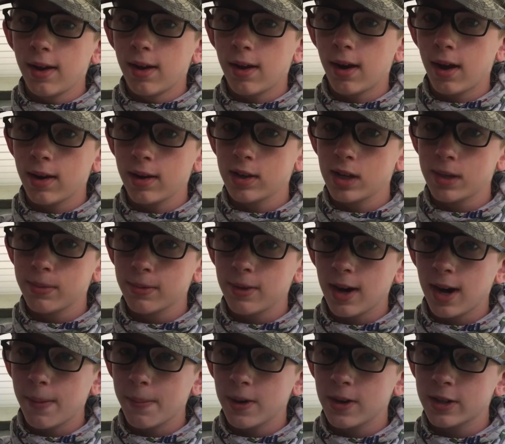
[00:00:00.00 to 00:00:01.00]
100
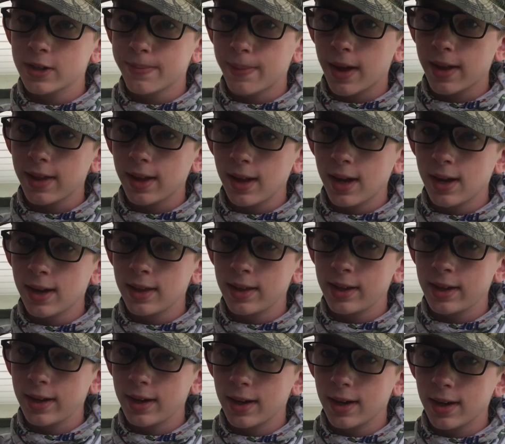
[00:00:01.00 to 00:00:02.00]
subscribers by the end of the
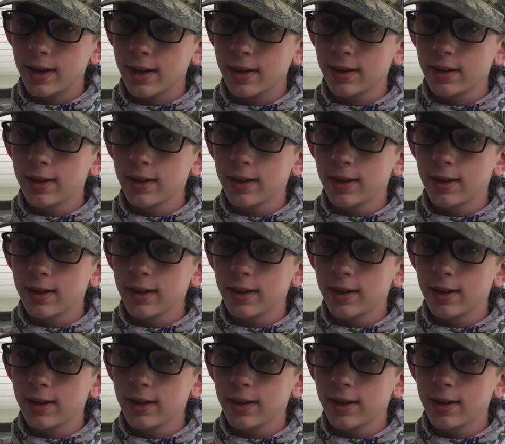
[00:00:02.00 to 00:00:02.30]
year,